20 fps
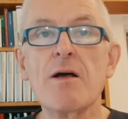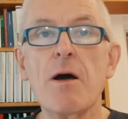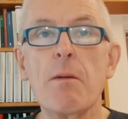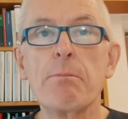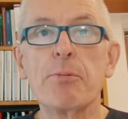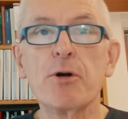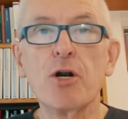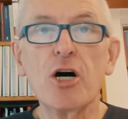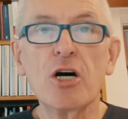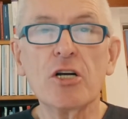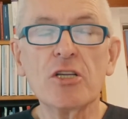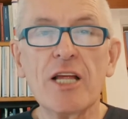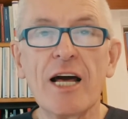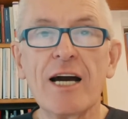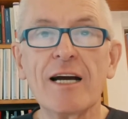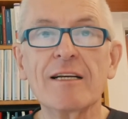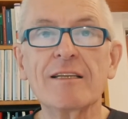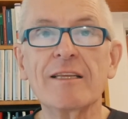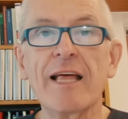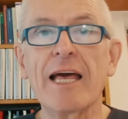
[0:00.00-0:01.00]

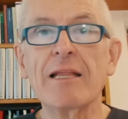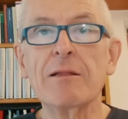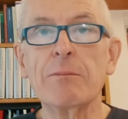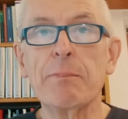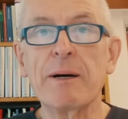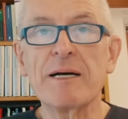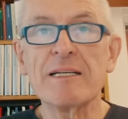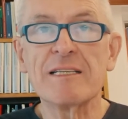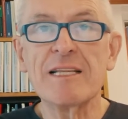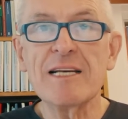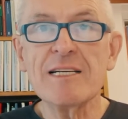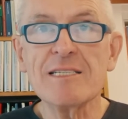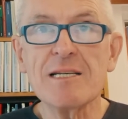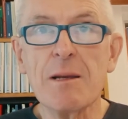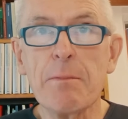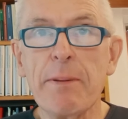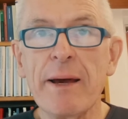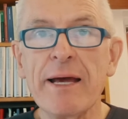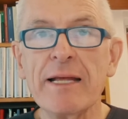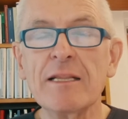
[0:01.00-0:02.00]
product and
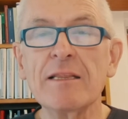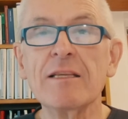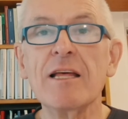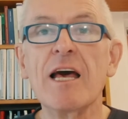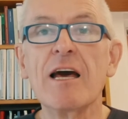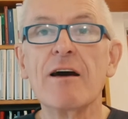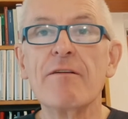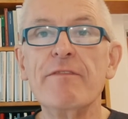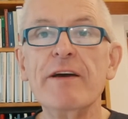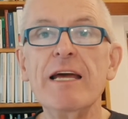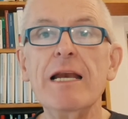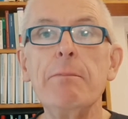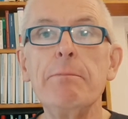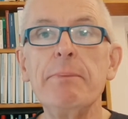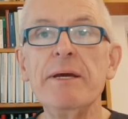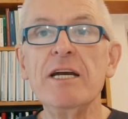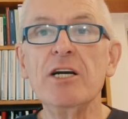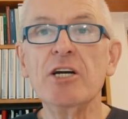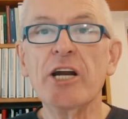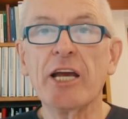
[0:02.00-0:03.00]
participant will
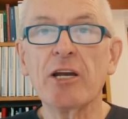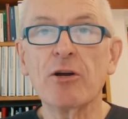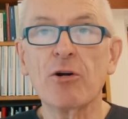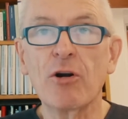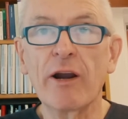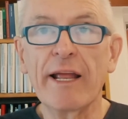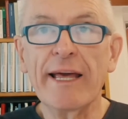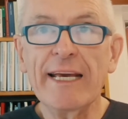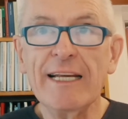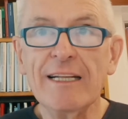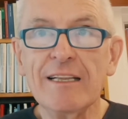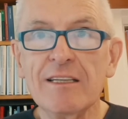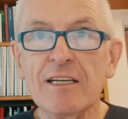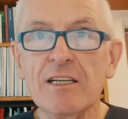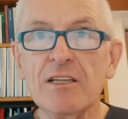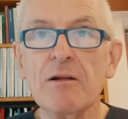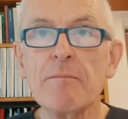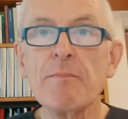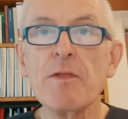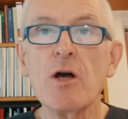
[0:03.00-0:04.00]
be
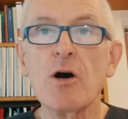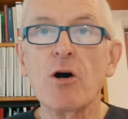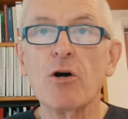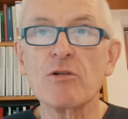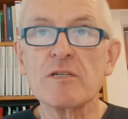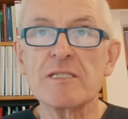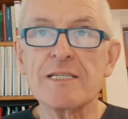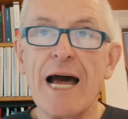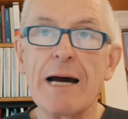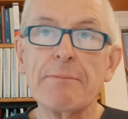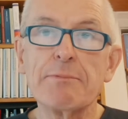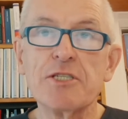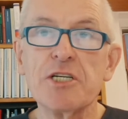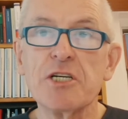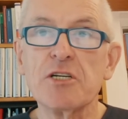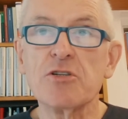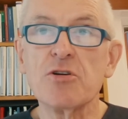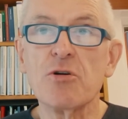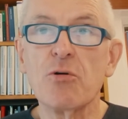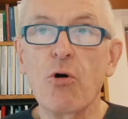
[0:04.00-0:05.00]
regulated or
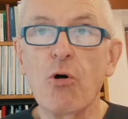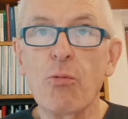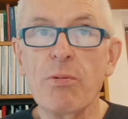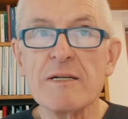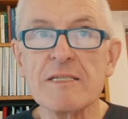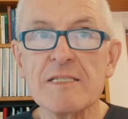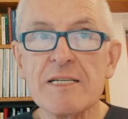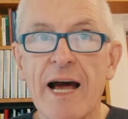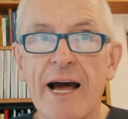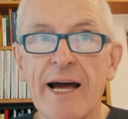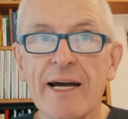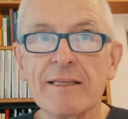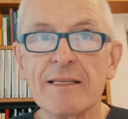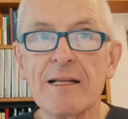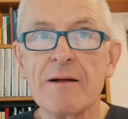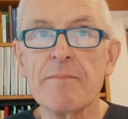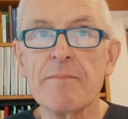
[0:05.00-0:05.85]
subject to oversight